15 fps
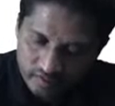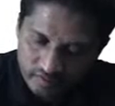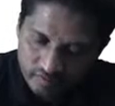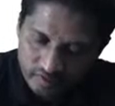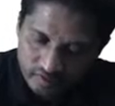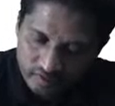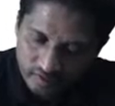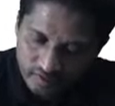
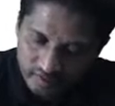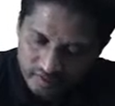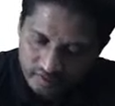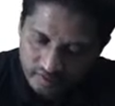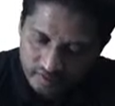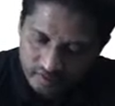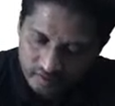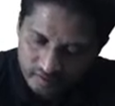equal to
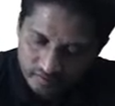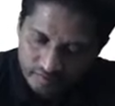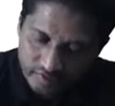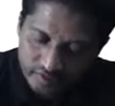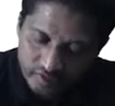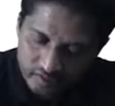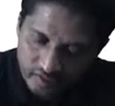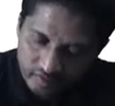36,
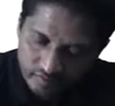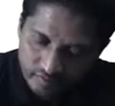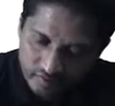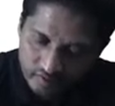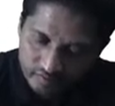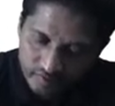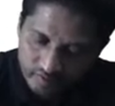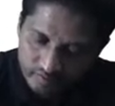which is equal
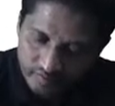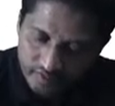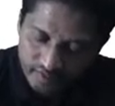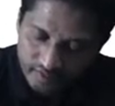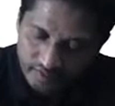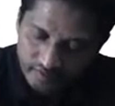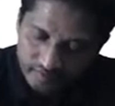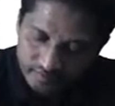to 1 by
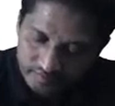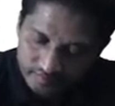9.